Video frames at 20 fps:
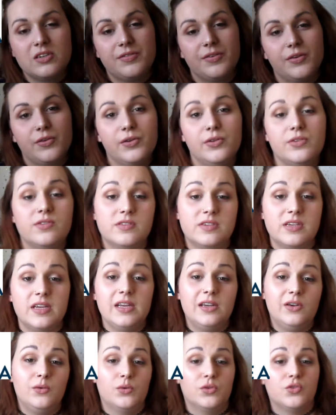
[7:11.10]
if you're new to tea
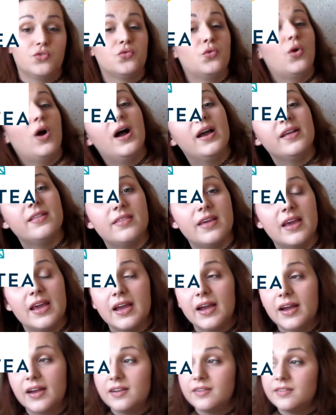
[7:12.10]
and you want to try
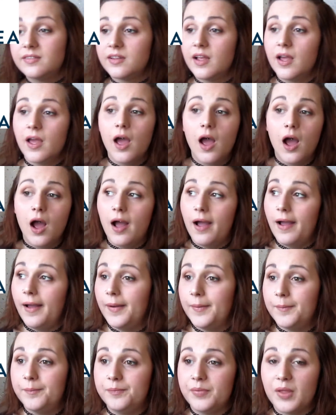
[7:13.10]
things.
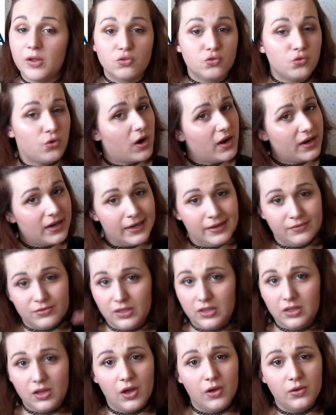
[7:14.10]
I'll try and leave
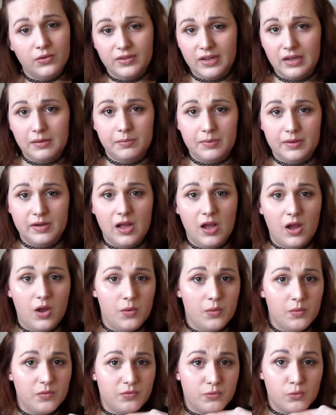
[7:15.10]
the code down
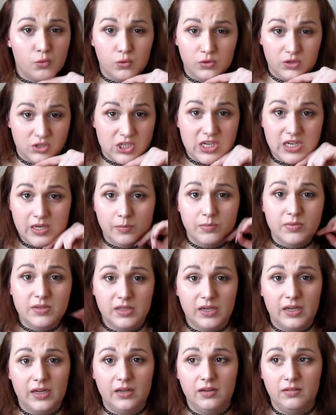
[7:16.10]
below for the cheap
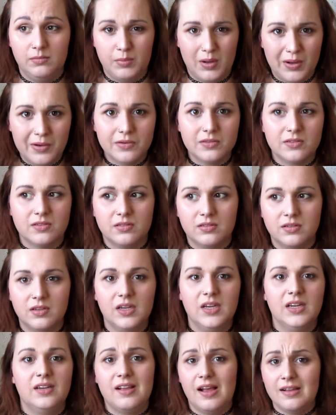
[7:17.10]
tea box.
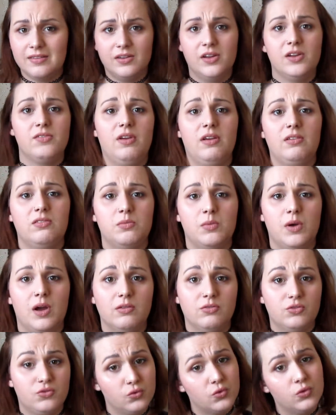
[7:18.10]
That's the only reason why I
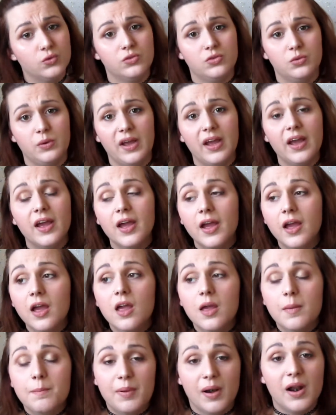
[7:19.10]
was drawn to it.
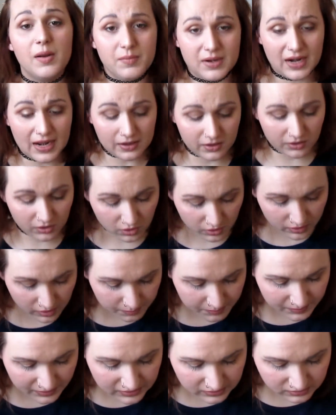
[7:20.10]
But I'm glad I got it
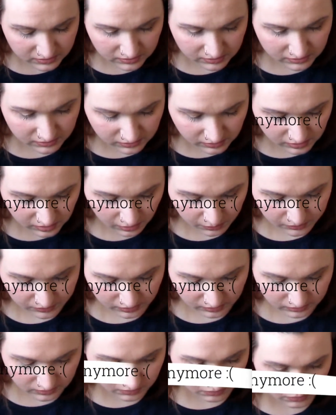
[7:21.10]
because it's, you know, it's
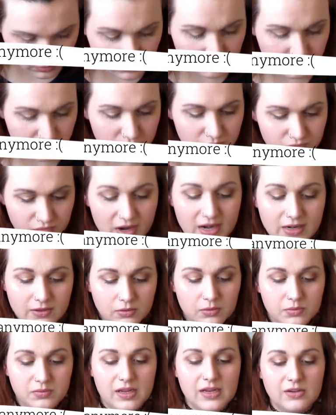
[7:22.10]
really
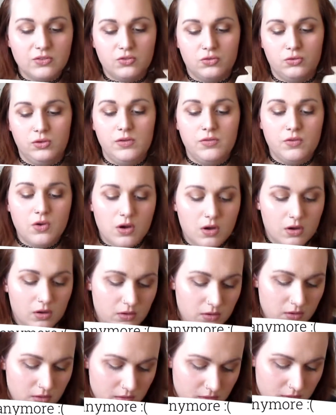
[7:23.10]
substantial. You've got
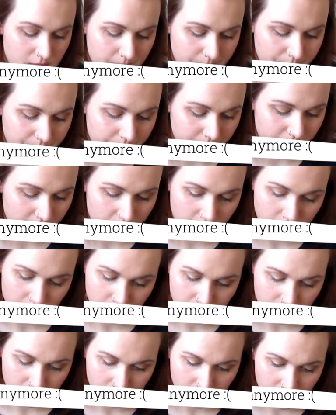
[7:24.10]

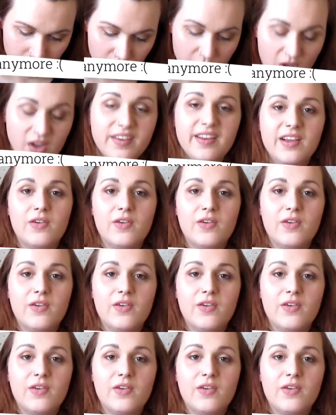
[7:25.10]
30